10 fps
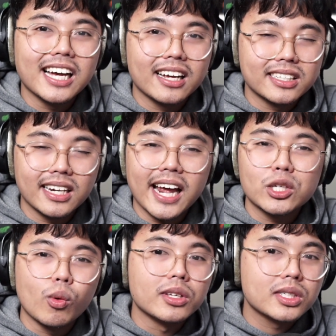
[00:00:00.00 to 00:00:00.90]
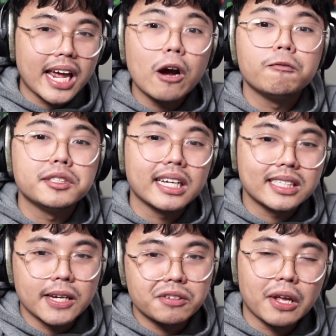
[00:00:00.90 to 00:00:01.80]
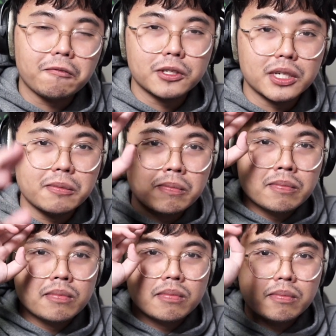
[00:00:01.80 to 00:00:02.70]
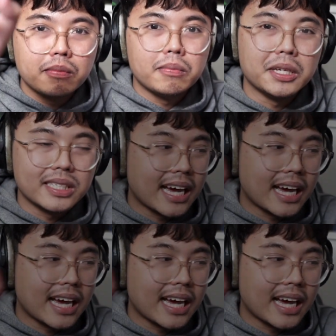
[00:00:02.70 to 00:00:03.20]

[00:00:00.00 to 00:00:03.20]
you guys in the next one. Stay healthy, stay safe, stay fizzy. Peace